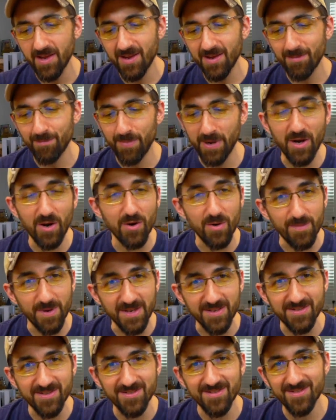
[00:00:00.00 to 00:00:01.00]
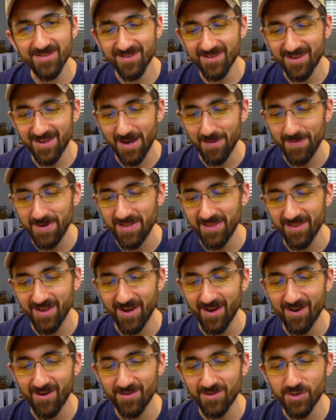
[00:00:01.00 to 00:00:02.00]
Pyramus, coming
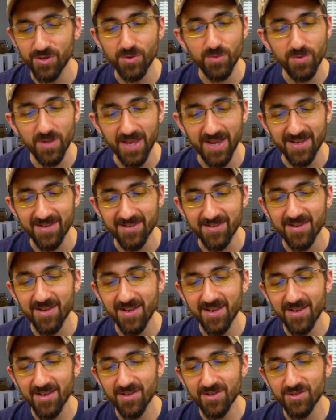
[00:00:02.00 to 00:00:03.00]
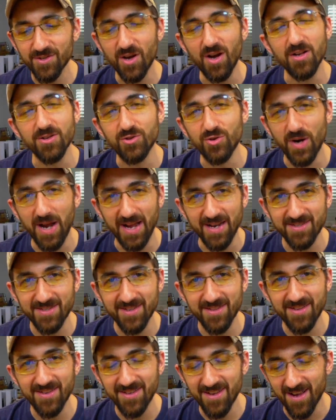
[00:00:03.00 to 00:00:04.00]
there too late, saw tracks in
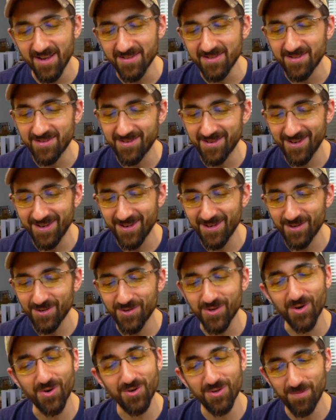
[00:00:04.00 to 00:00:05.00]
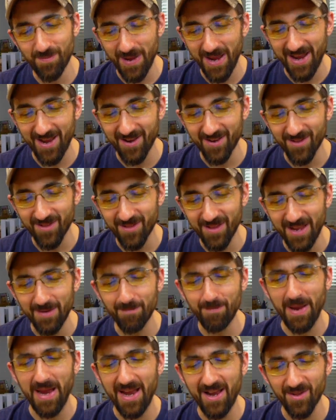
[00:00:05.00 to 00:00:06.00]
the dust, turned pale and
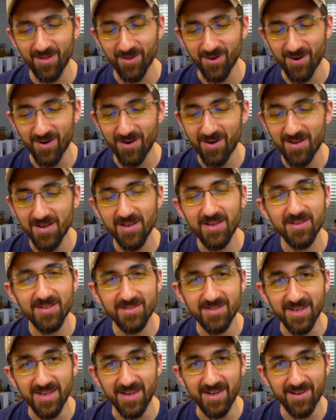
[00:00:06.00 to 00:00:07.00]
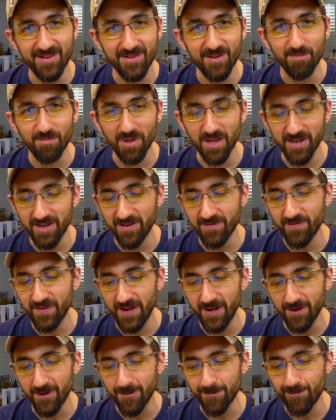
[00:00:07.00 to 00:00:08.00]
paler, seeing the bloody
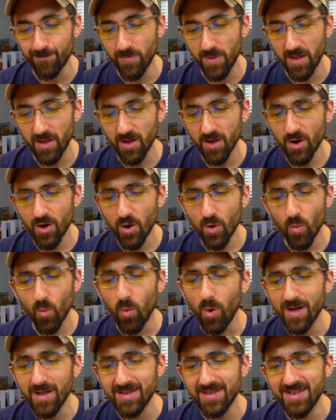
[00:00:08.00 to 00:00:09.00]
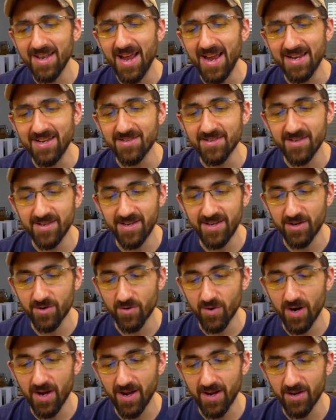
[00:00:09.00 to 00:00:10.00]
veil. One night, he
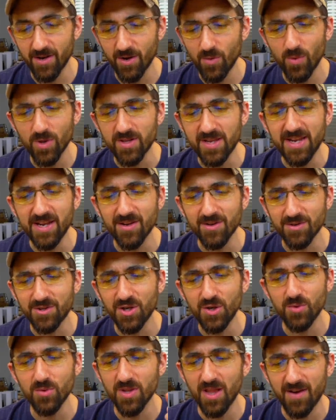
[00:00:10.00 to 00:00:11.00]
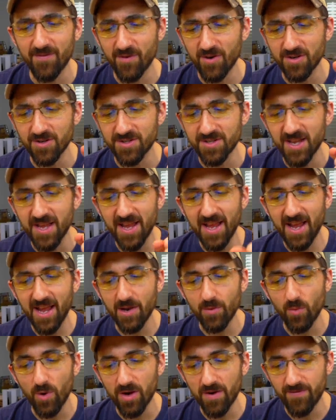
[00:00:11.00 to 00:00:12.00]
cried, will kill two lovers, and
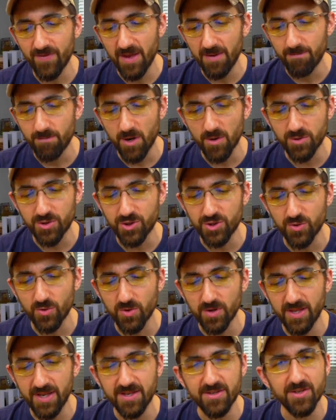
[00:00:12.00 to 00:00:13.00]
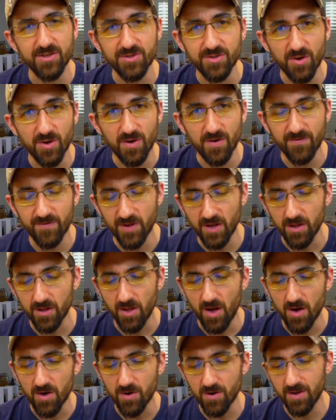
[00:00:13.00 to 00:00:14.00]
one of them most surely deserved a
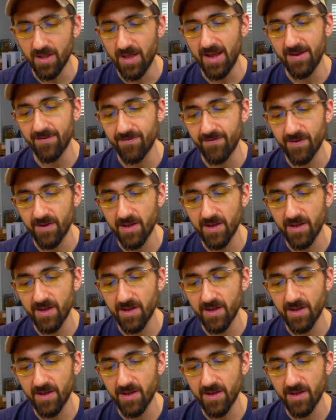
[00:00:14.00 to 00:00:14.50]
longer life.